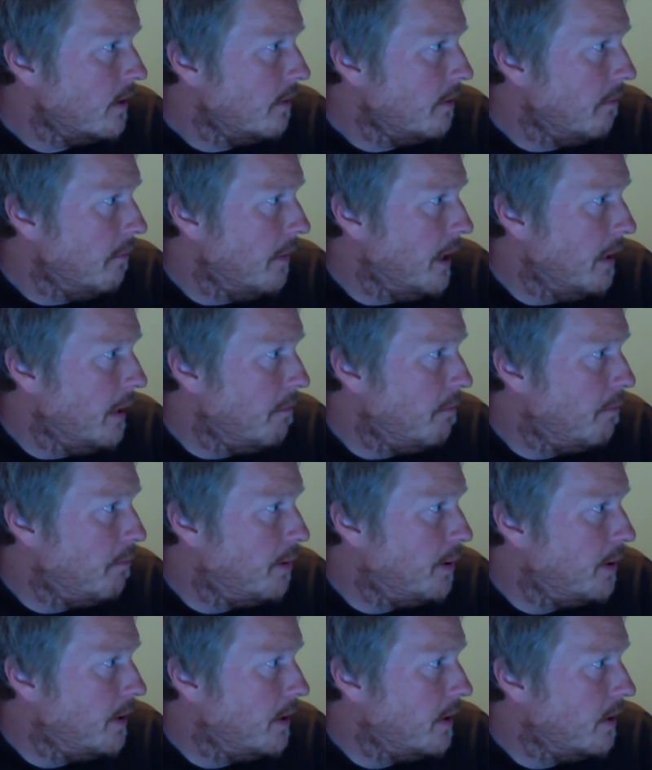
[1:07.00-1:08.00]
map
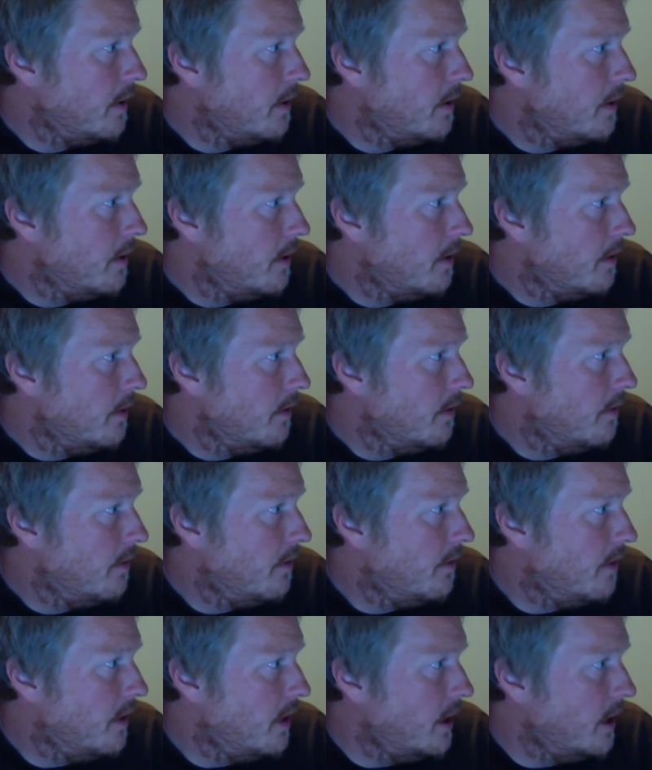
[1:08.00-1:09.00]

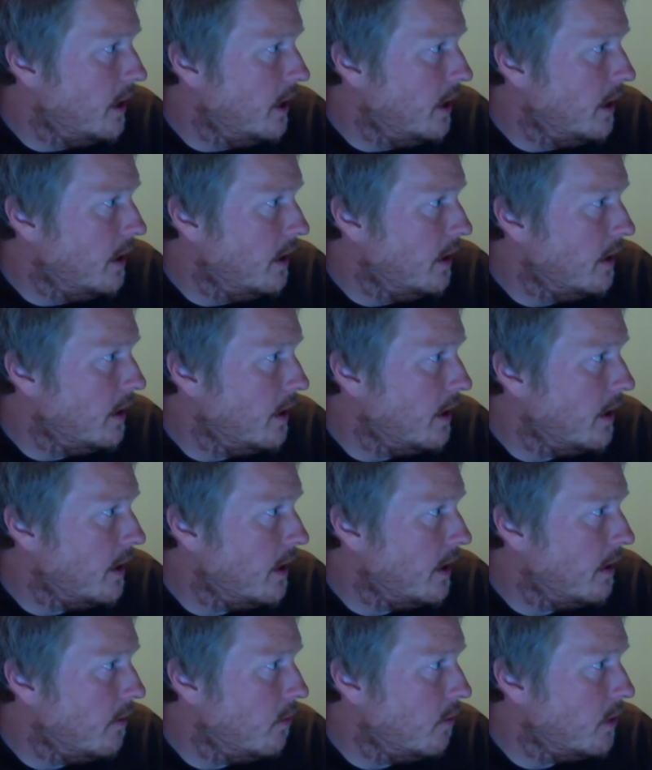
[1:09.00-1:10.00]
thingy.
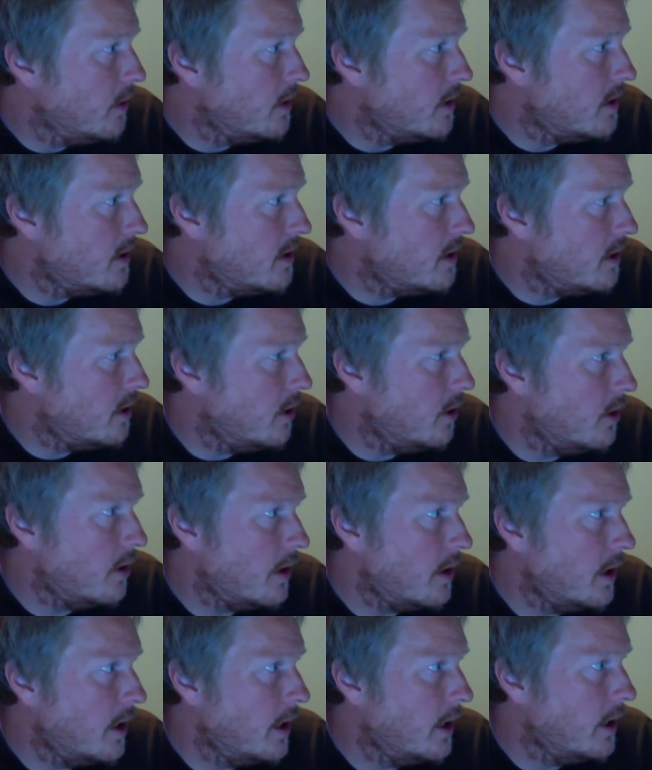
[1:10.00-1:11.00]
I was
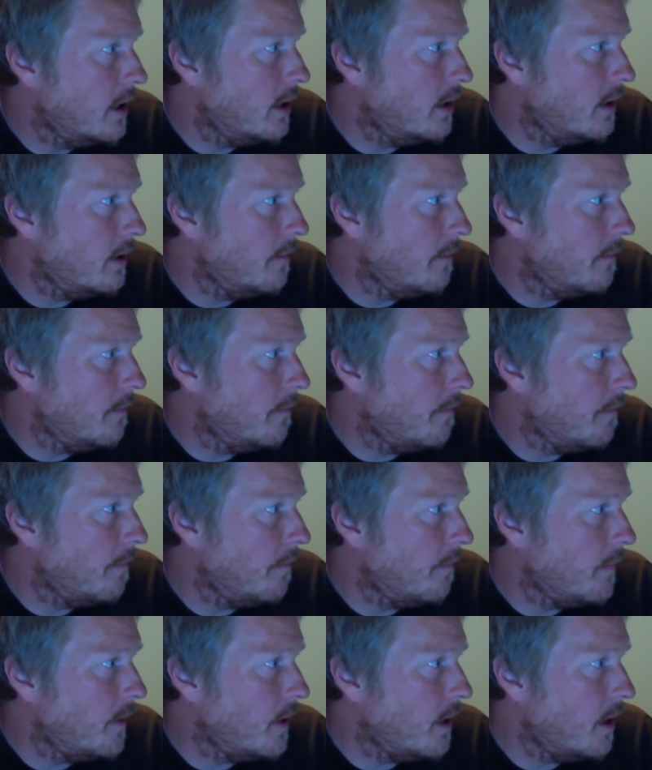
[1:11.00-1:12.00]
talking,
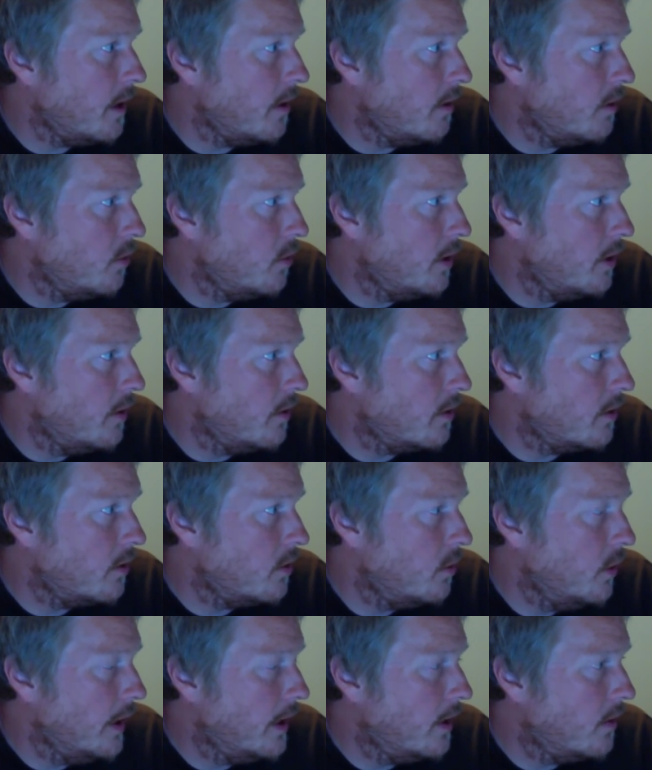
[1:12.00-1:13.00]
I do a
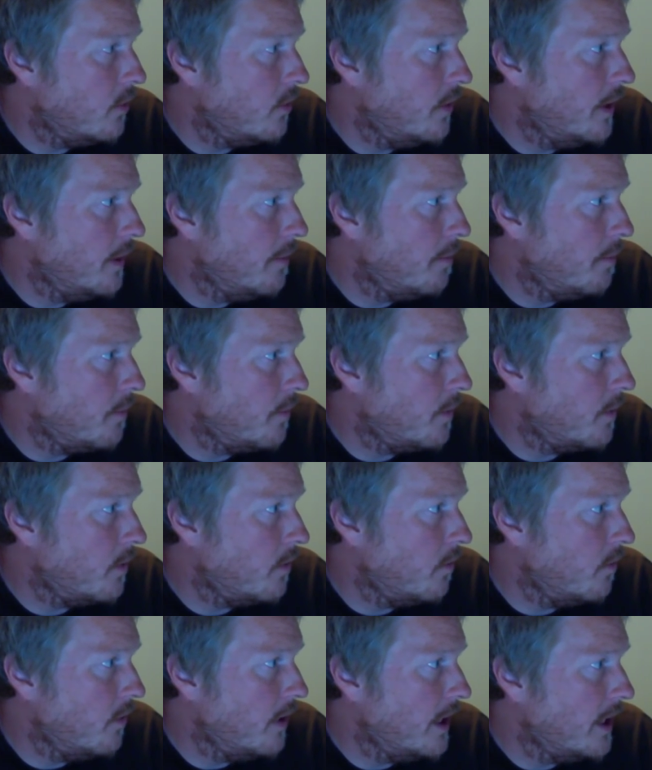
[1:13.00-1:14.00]
quick
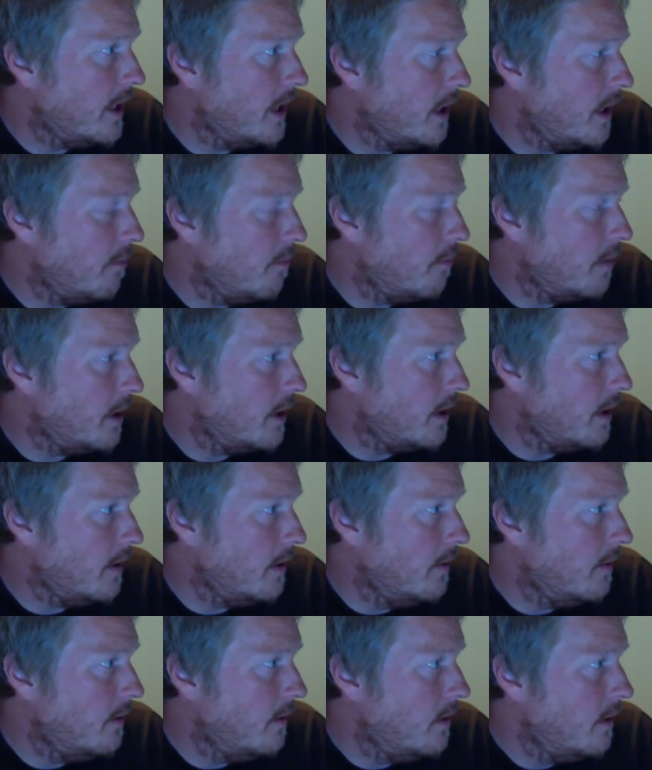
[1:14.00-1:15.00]
recap
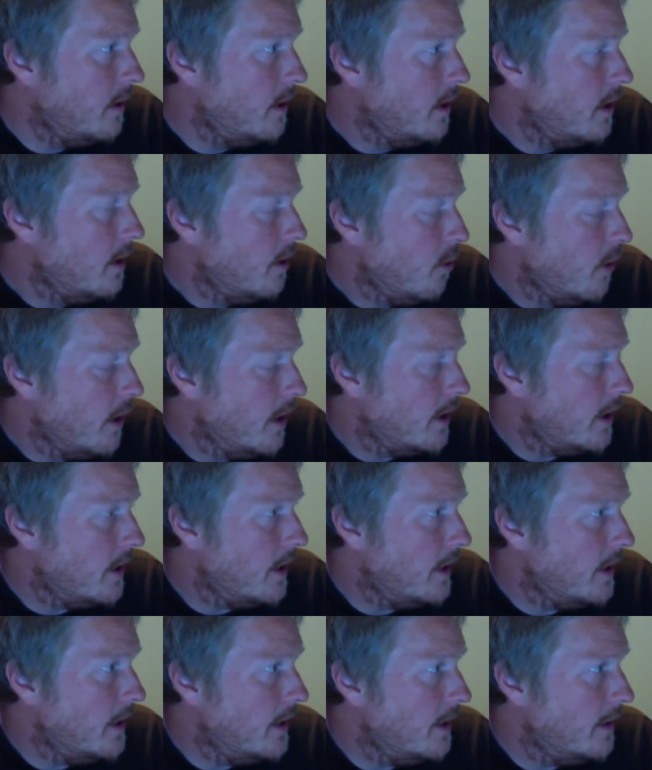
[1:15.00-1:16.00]
again. One
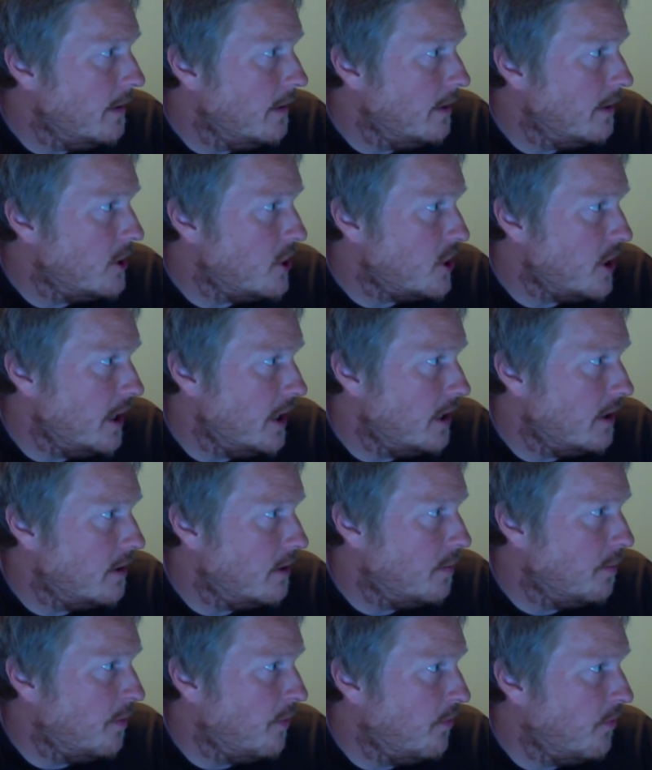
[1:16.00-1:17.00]
guy in the
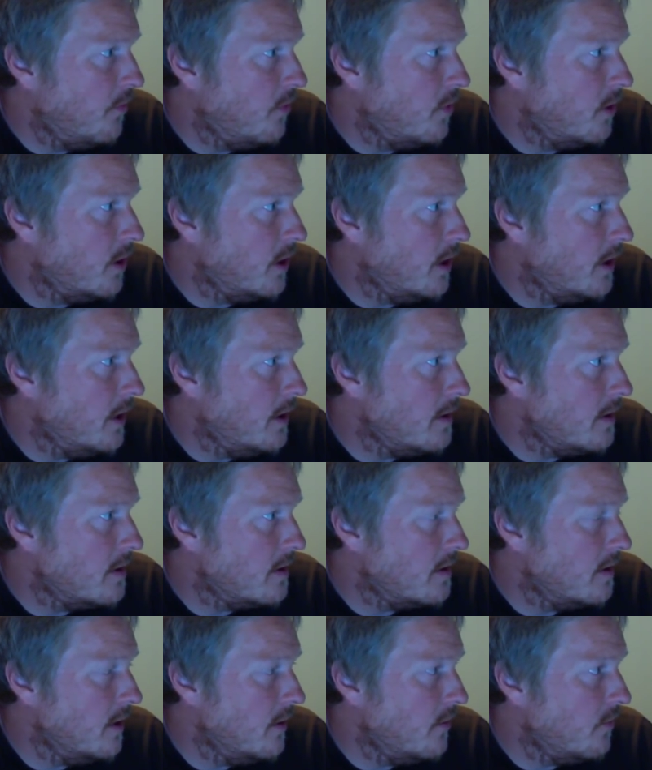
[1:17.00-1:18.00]
chat before
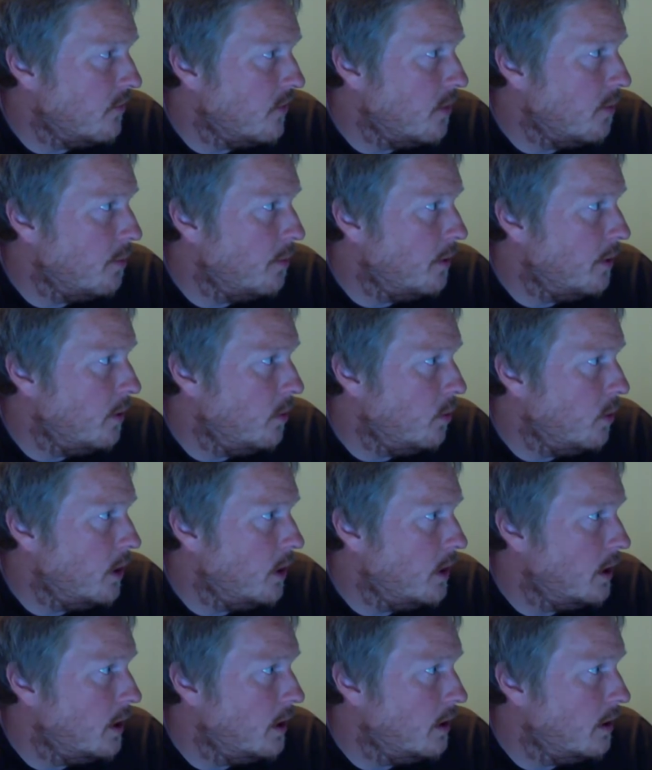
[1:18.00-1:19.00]
asked if Ripple
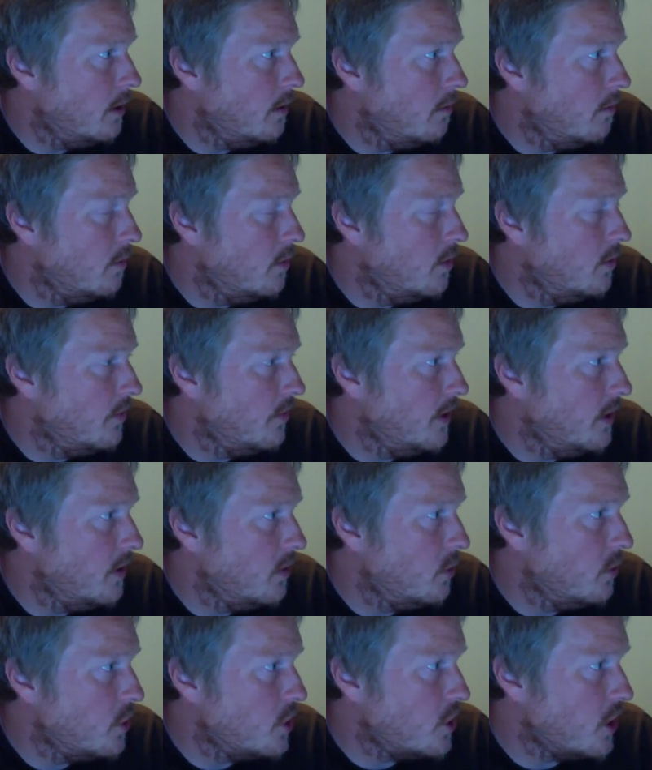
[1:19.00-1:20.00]
will move
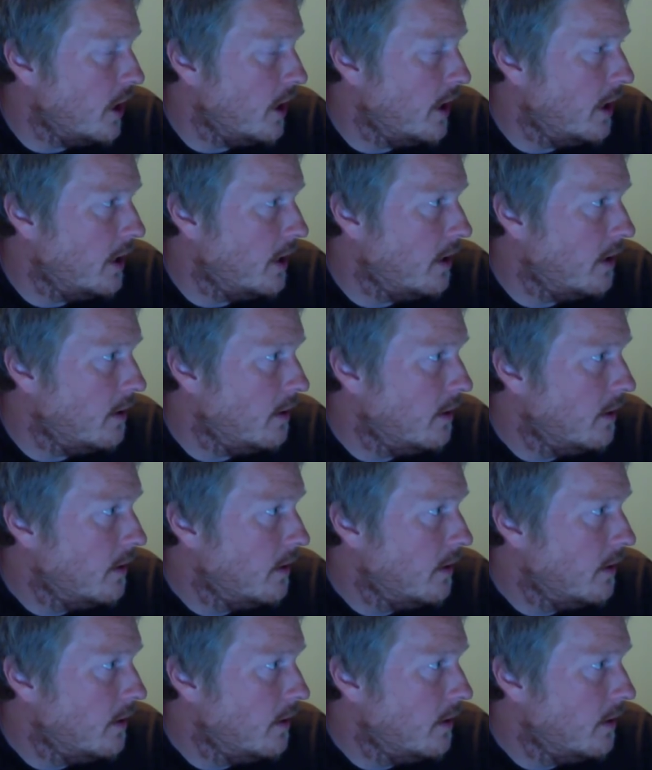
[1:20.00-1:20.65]
into China,